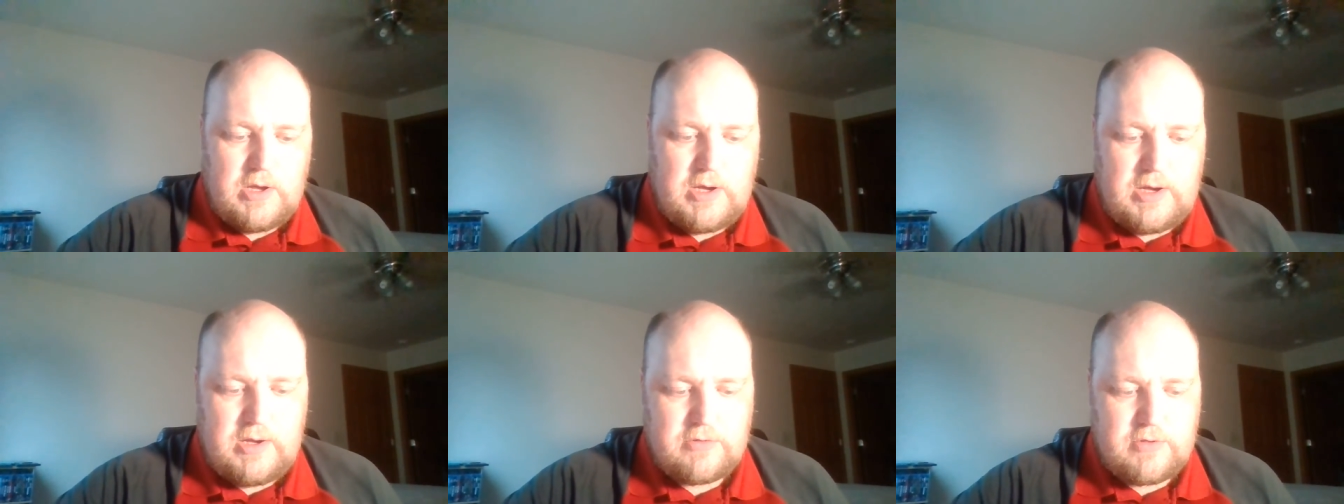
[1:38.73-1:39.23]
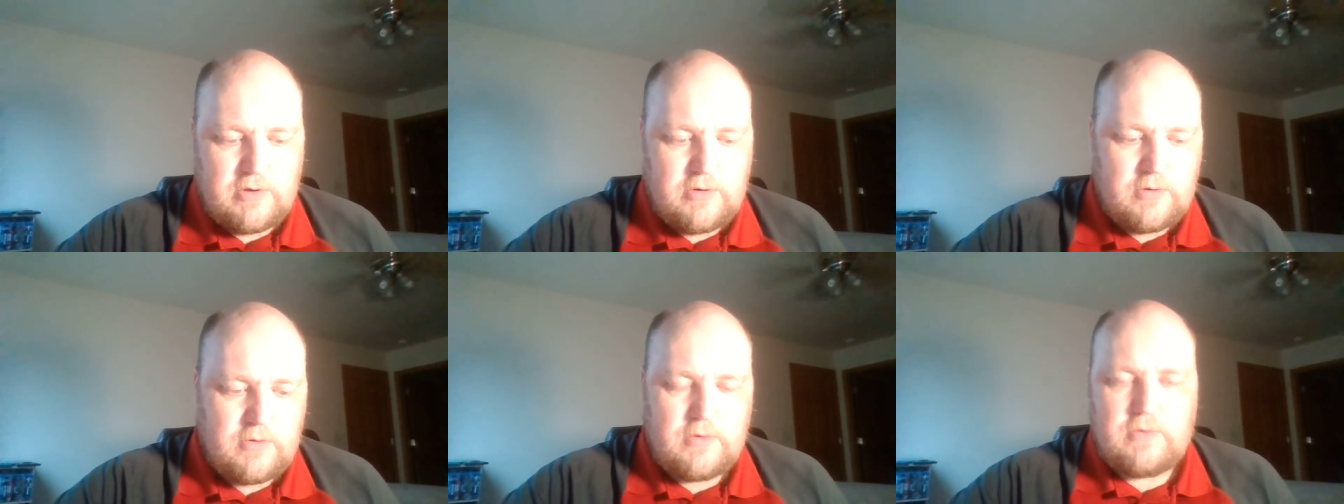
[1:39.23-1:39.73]
Uh,
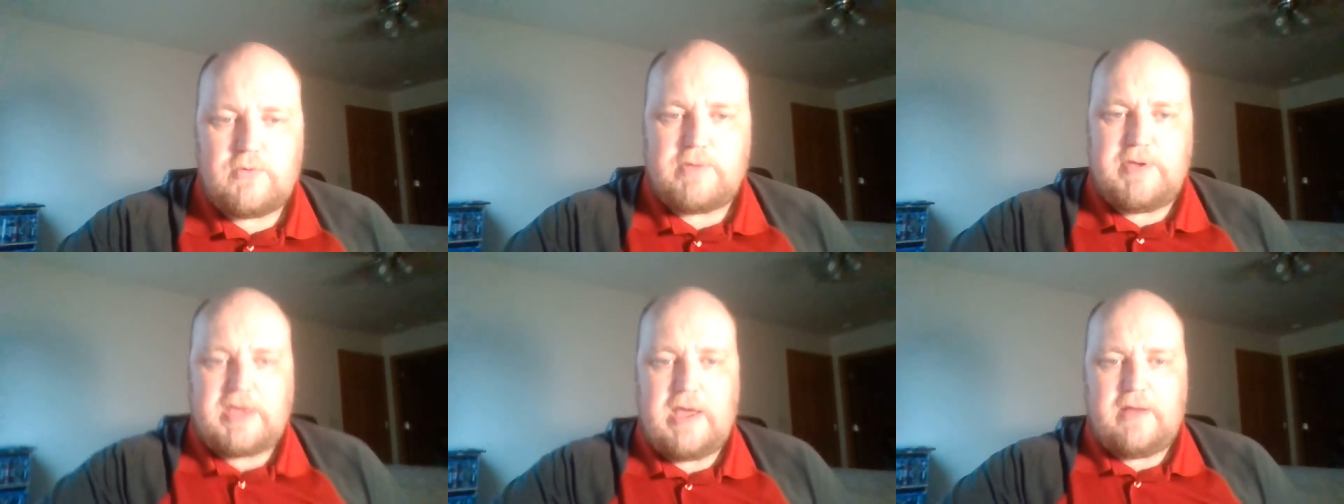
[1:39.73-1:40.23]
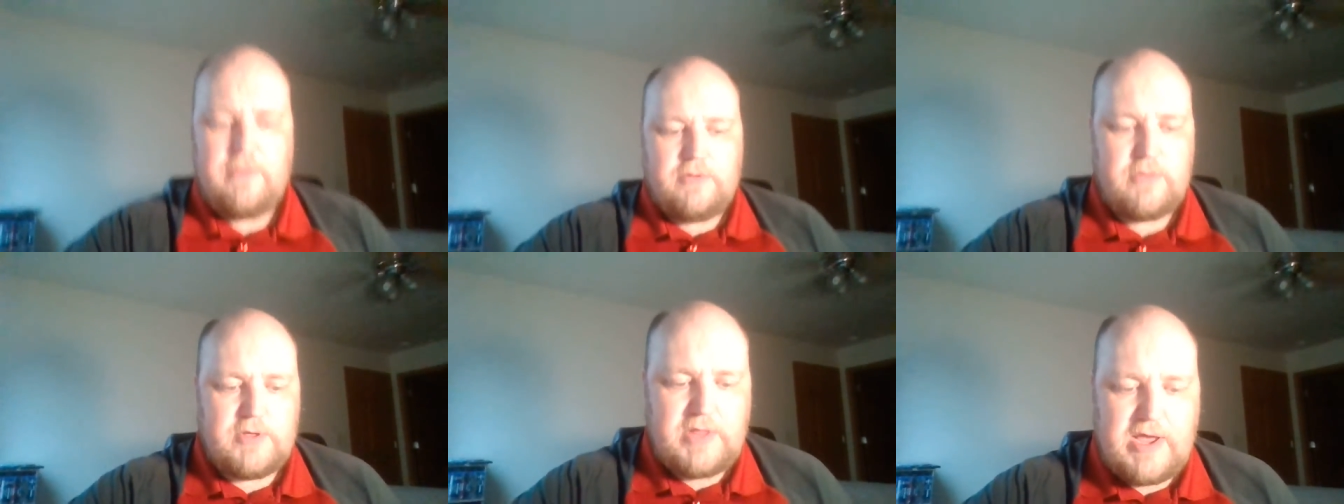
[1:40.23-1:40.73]
so we began
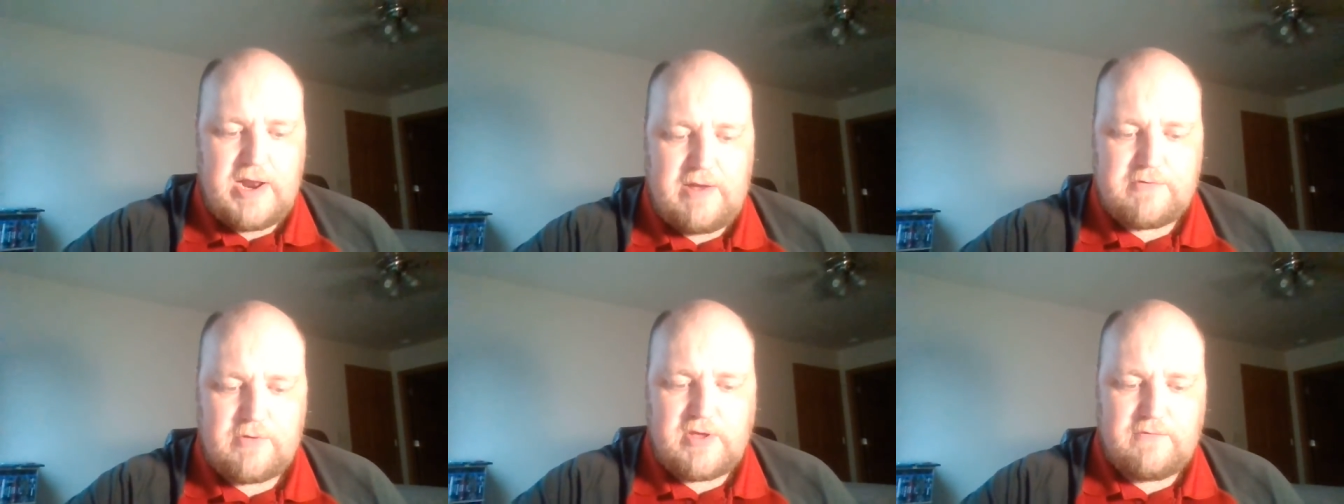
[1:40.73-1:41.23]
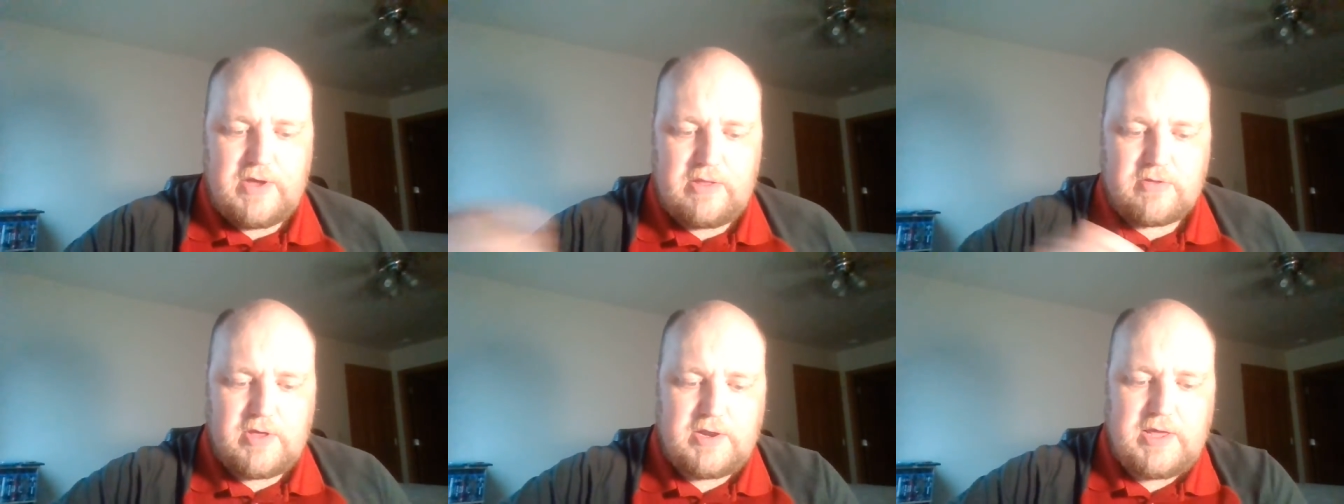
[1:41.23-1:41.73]
the night after the
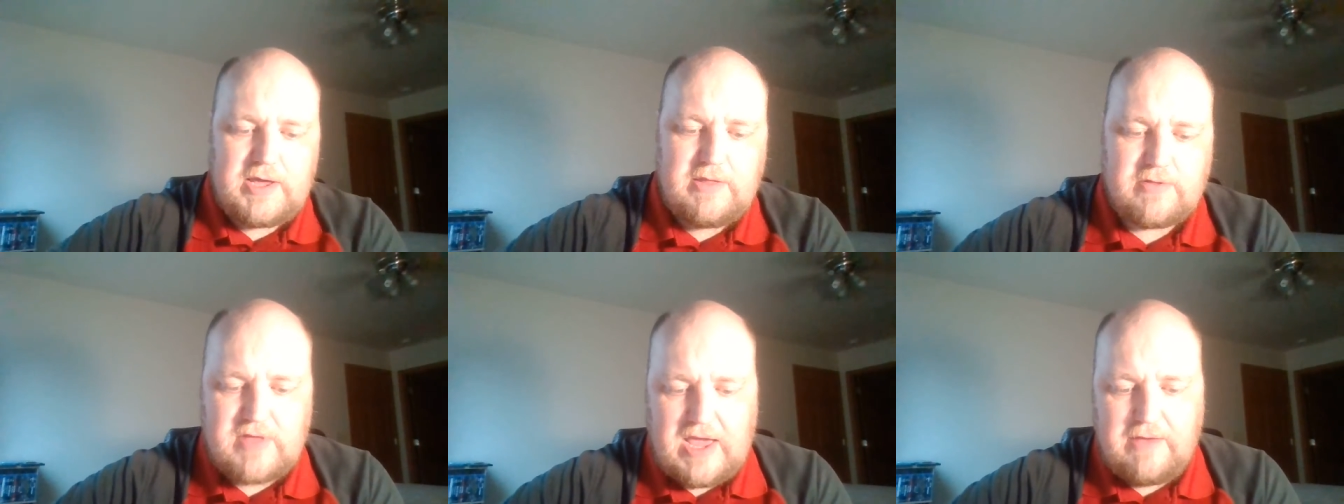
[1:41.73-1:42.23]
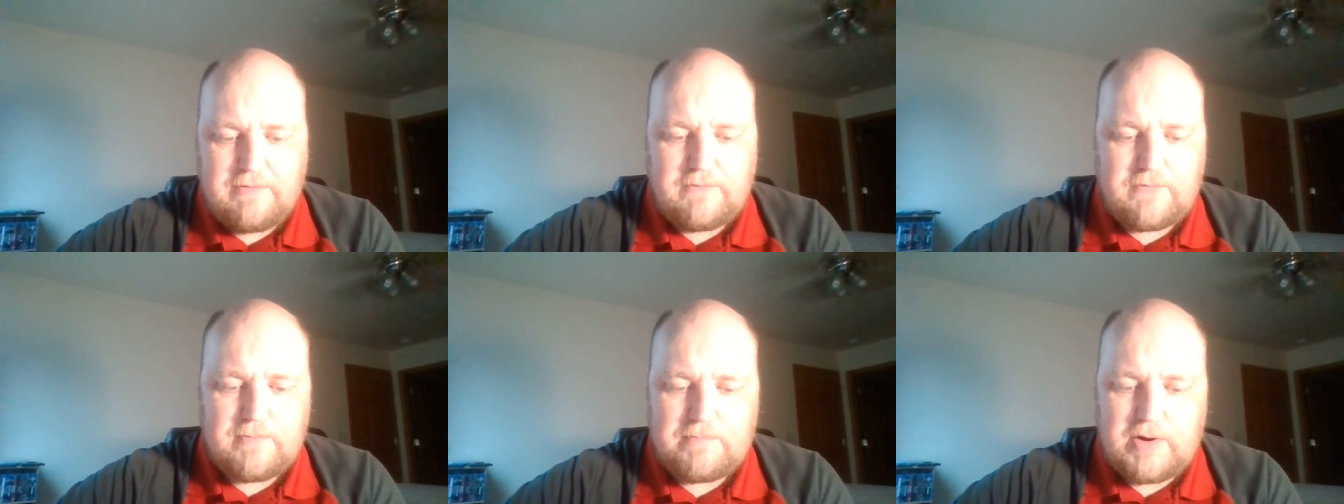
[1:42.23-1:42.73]
events at Higgins
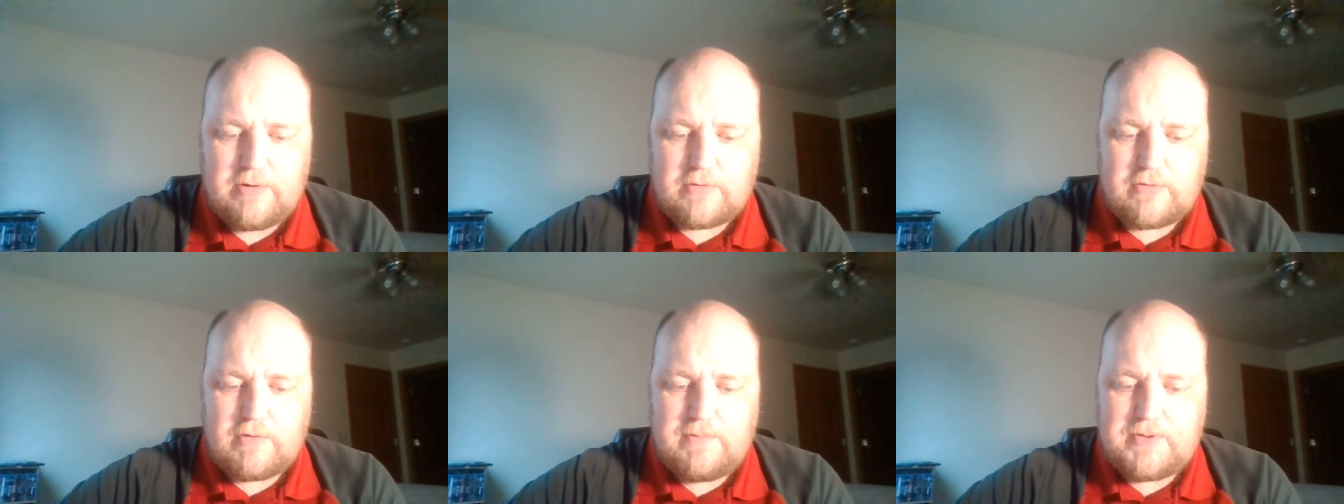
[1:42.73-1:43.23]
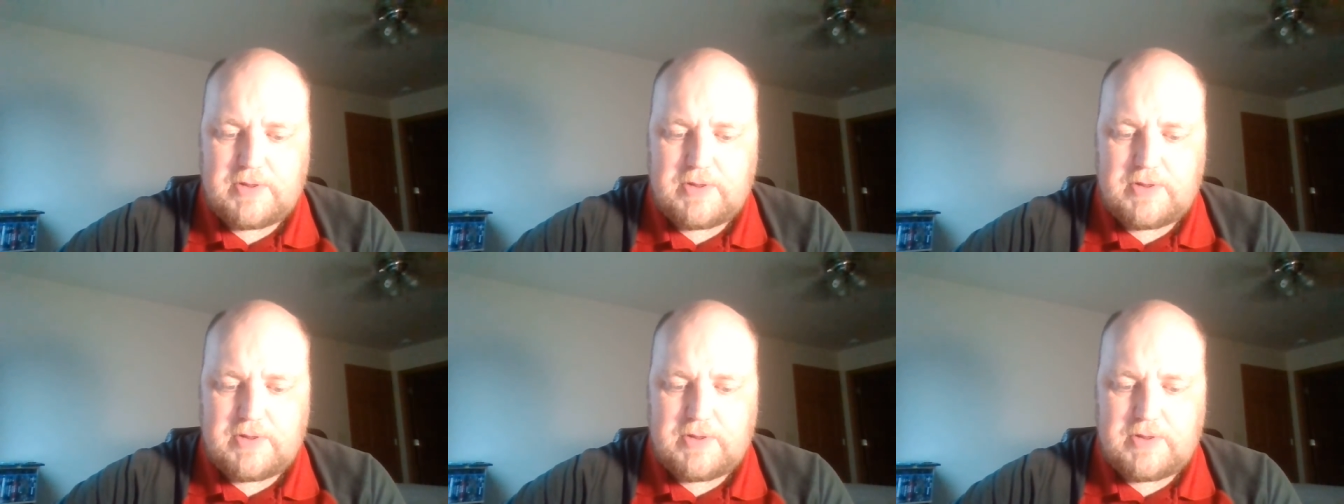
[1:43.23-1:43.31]
Haven from Part Three.